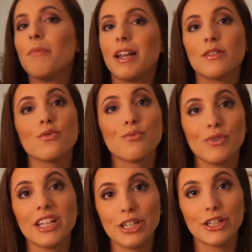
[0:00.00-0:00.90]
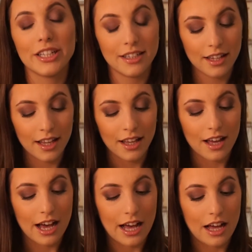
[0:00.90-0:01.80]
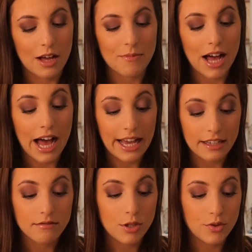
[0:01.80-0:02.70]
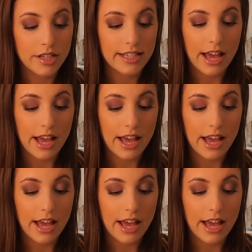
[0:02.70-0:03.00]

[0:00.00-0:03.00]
but it's really good. I use this